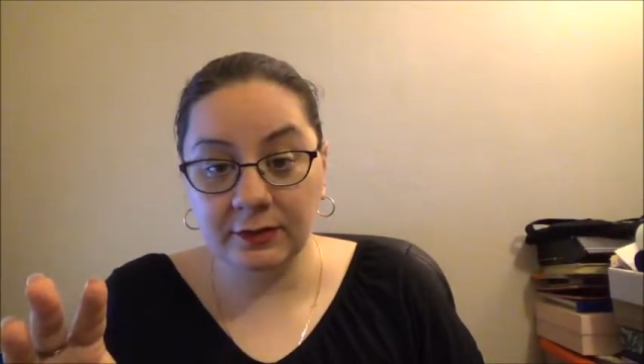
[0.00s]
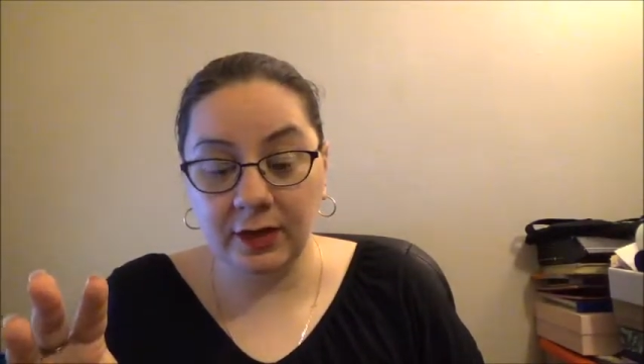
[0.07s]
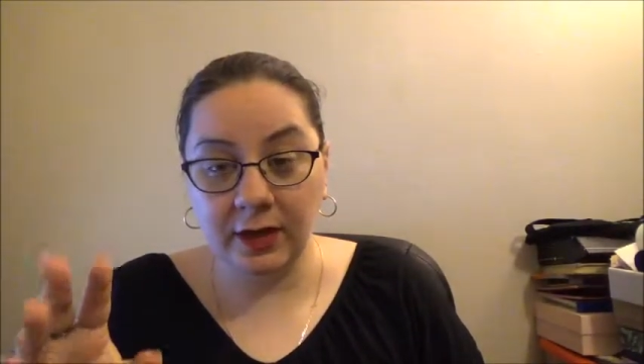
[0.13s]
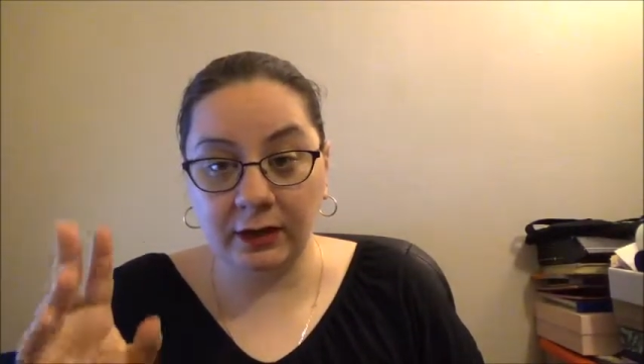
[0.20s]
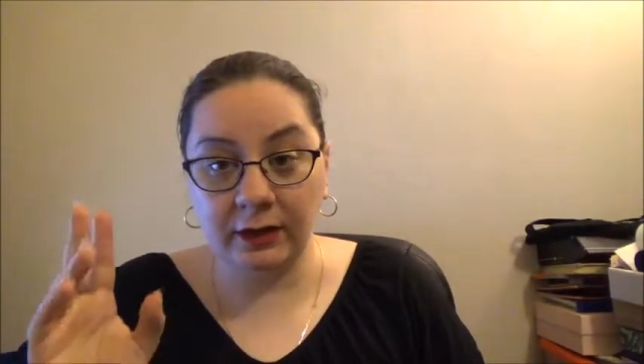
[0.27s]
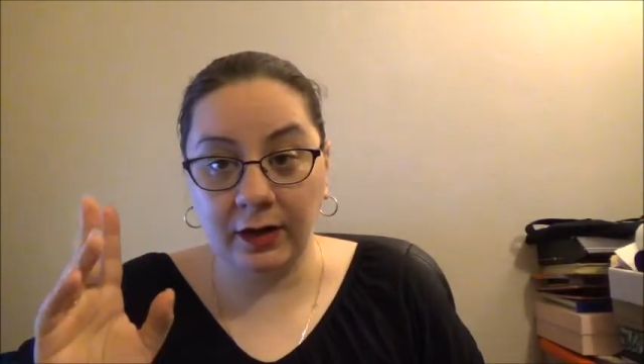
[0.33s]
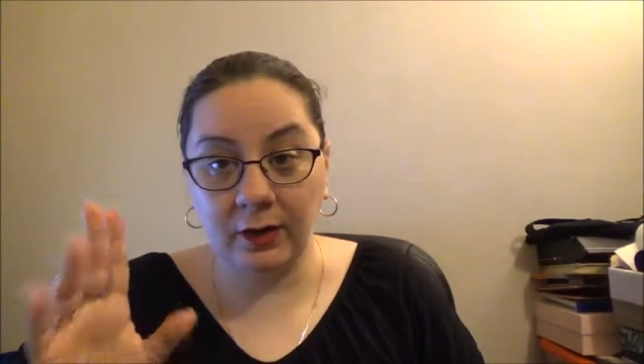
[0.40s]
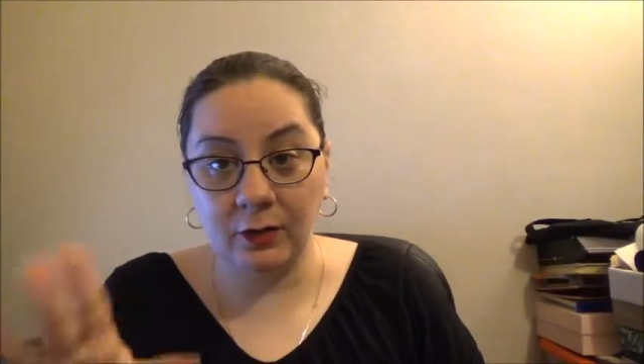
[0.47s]

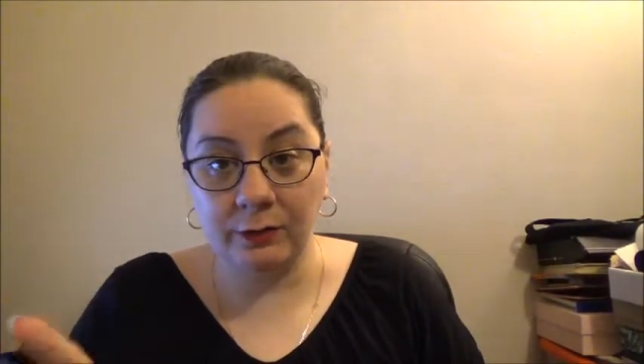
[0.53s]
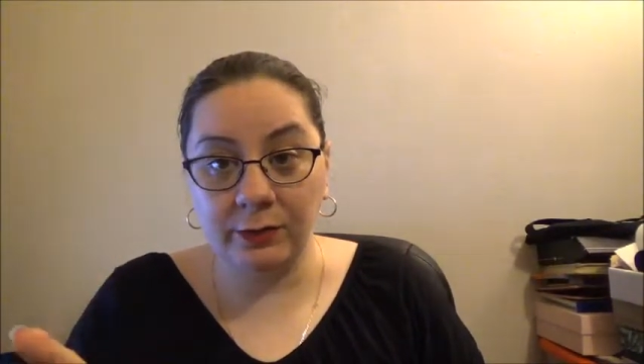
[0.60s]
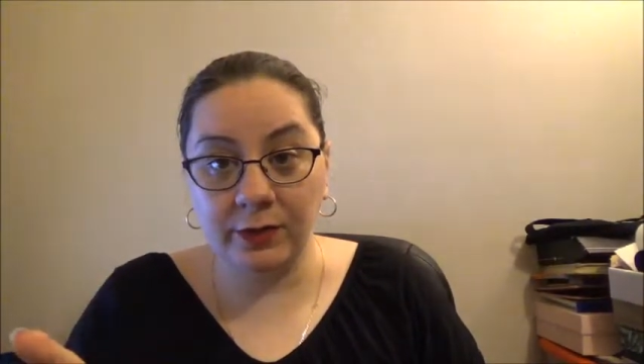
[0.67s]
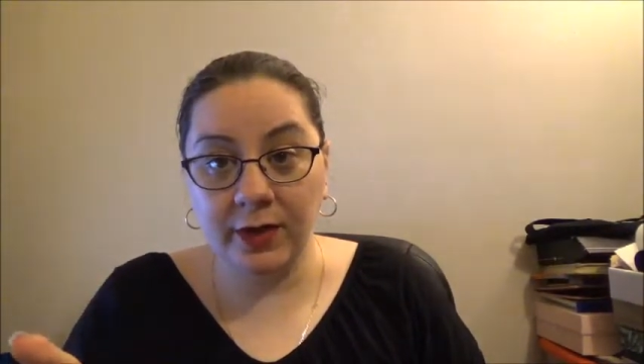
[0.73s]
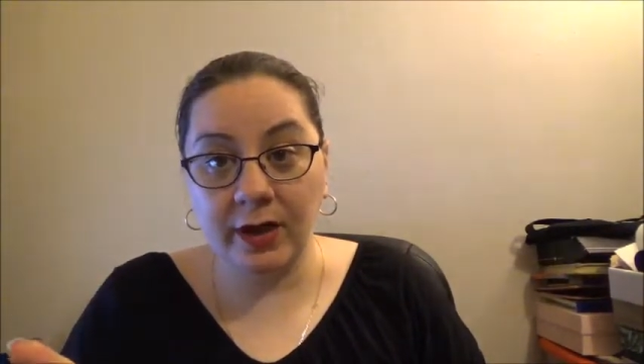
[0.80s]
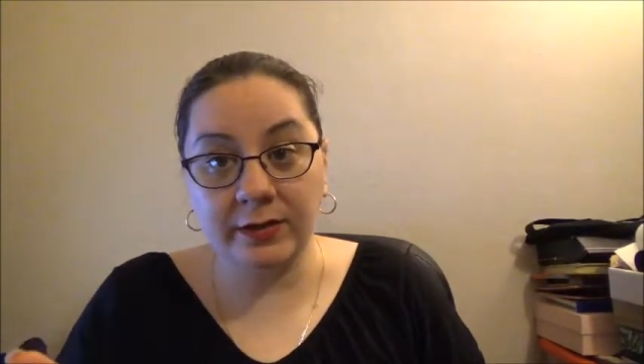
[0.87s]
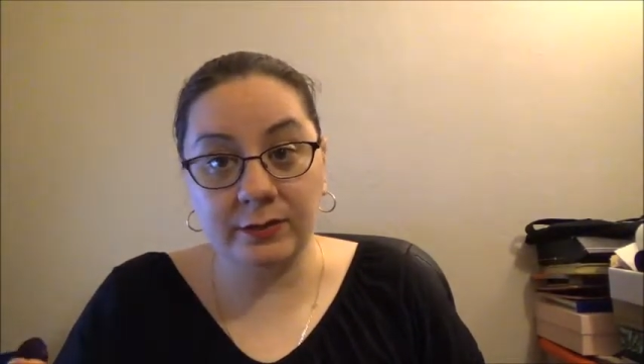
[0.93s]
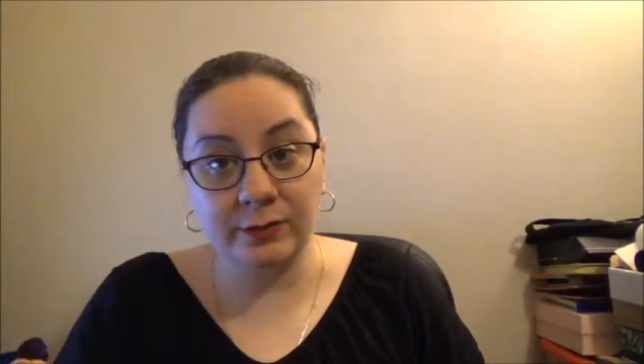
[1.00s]
and I hope you
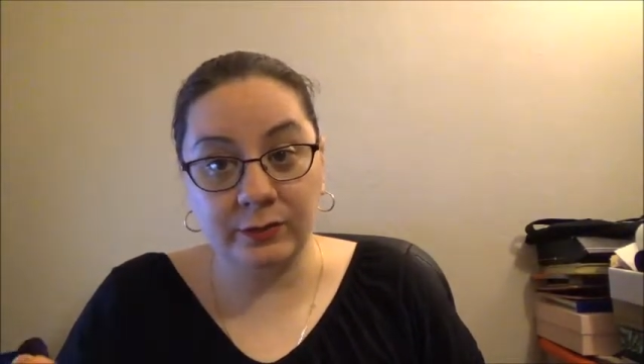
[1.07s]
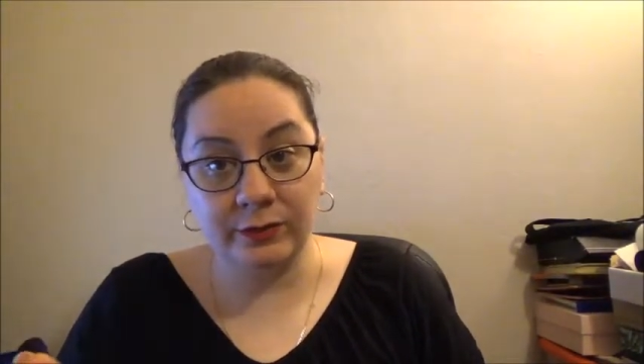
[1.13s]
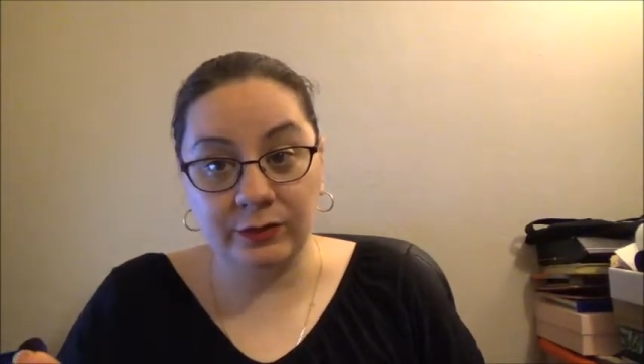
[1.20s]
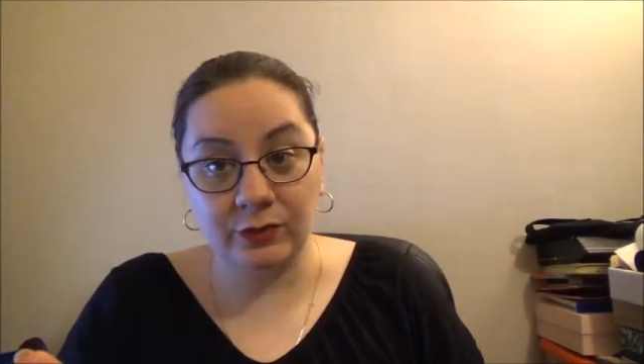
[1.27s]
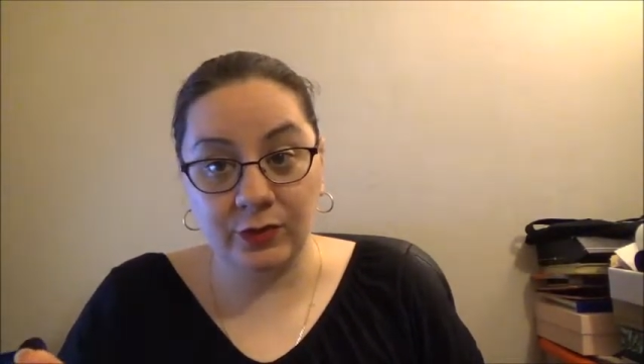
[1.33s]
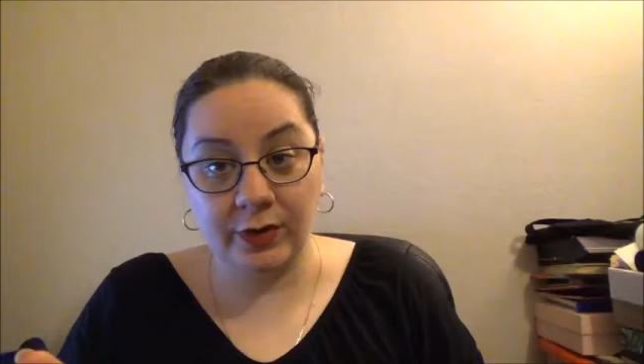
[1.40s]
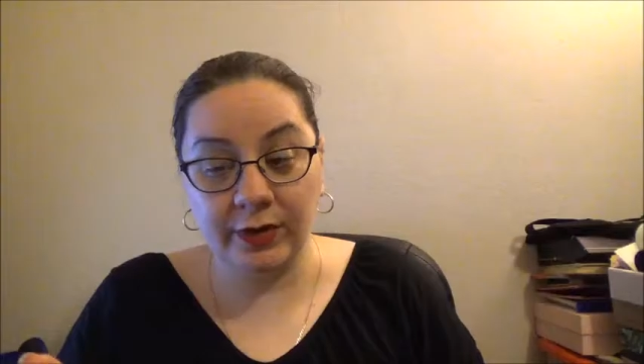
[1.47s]
guys will enjoy